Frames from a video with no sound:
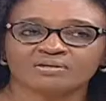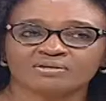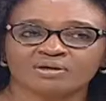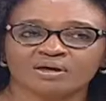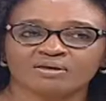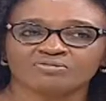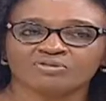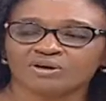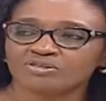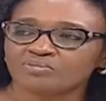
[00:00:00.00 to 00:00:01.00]
I
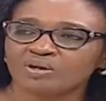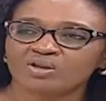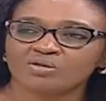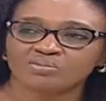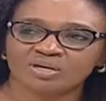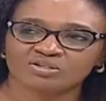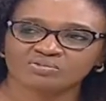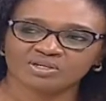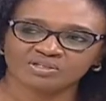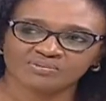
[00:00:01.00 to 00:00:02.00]
focused mainly on made to
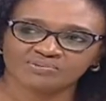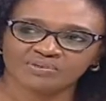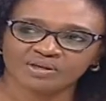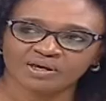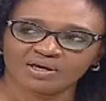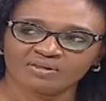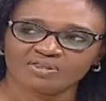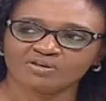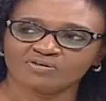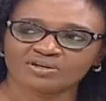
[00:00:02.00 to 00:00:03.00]
measure. And I
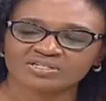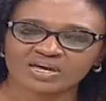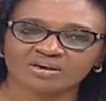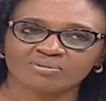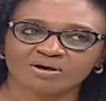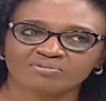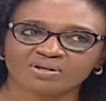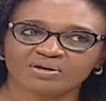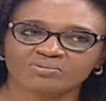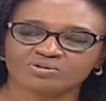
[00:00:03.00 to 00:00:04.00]
think over time I've been
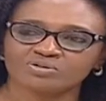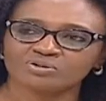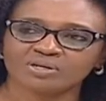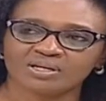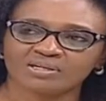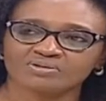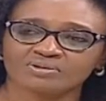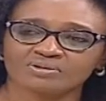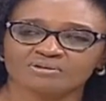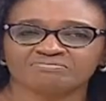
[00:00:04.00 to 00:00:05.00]
able to relate with
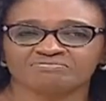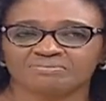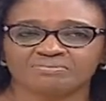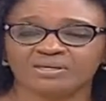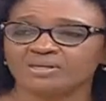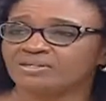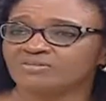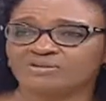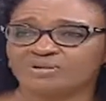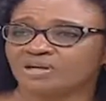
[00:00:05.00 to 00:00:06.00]
many
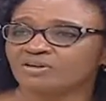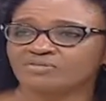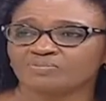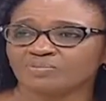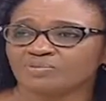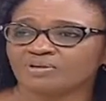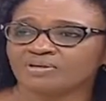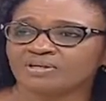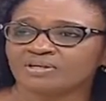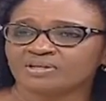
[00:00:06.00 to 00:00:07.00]
different kind of people
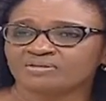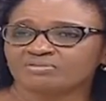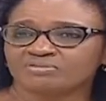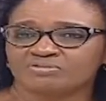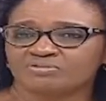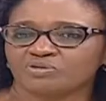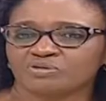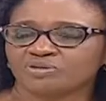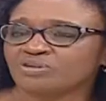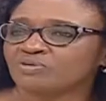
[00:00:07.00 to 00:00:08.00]
for
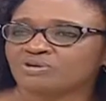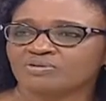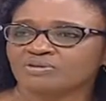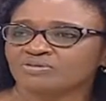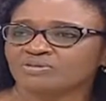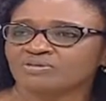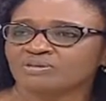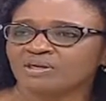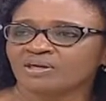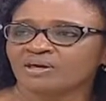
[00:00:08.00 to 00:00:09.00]
different reasons.
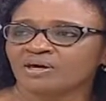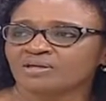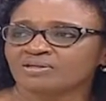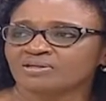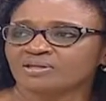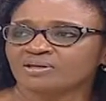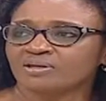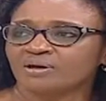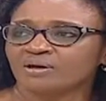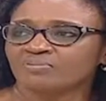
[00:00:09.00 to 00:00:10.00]
And
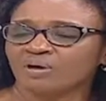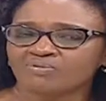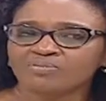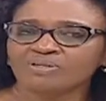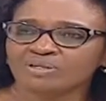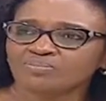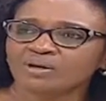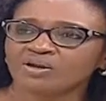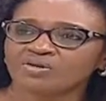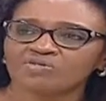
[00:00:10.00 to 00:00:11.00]
I picked up a
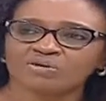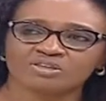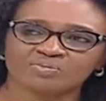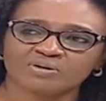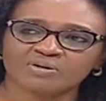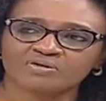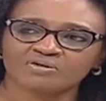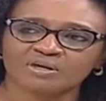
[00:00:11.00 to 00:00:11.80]
lot of experience.